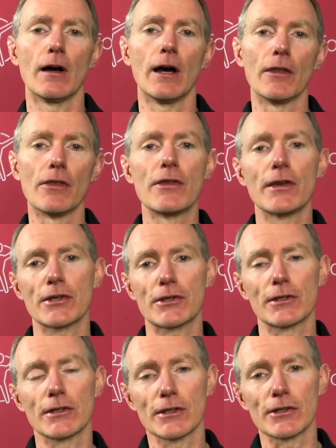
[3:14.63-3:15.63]
And
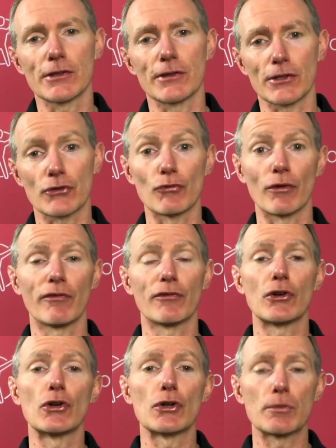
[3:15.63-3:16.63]
this is this
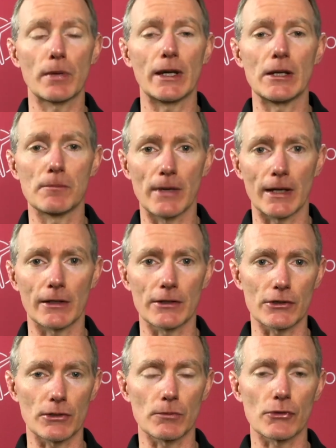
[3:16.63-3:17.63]
referred pain
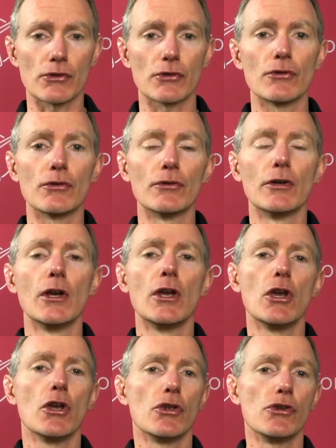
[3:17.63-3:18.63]
mechanism. So
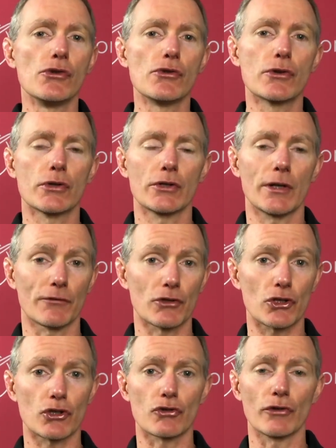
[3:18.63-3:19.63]
you could have
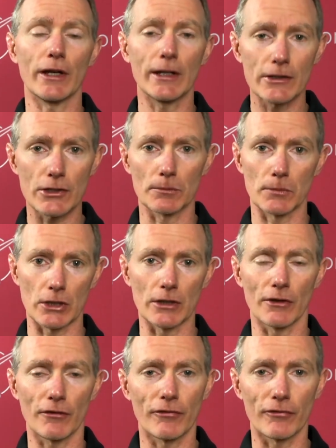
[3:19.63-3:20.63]
strained something
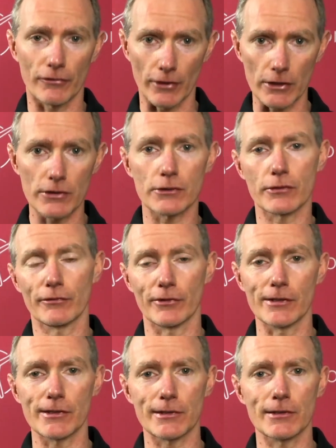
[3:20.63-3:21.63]
at the front, for
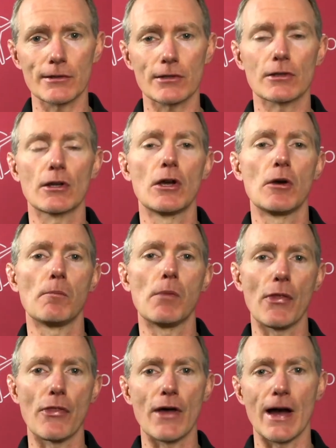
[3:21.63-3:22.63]
instance,
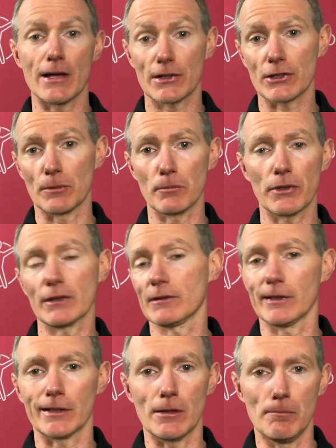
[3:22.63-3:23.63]
but that something,
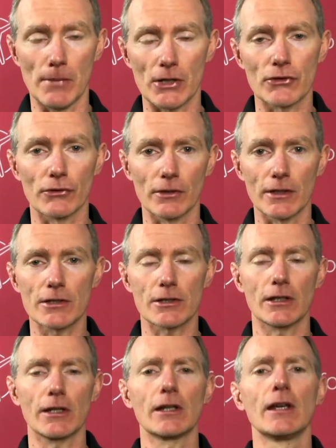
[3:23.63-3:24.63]
like a muscle, let's
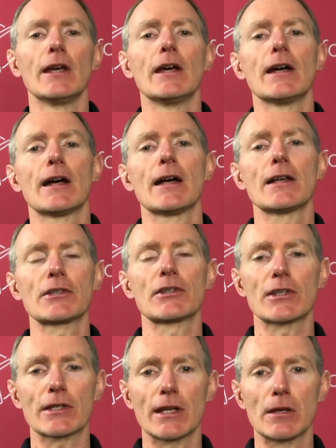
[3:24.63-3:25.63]
say, has
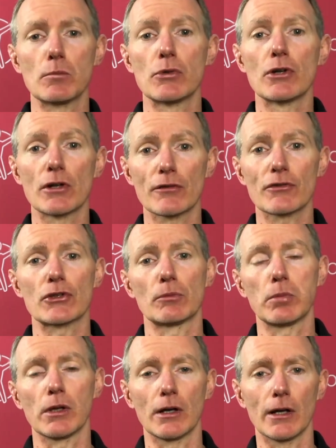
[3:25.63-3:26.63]
the same nerve
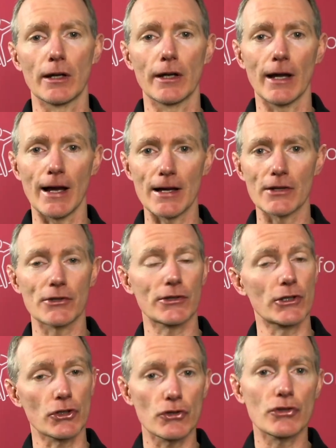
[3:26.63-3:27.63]
supply as
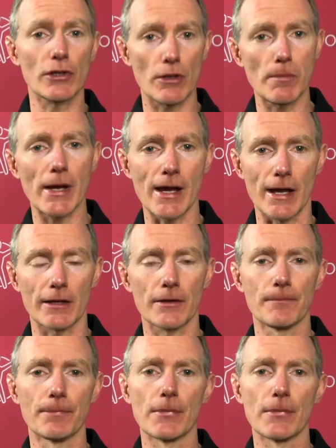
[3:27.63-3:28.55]
tissues at the back.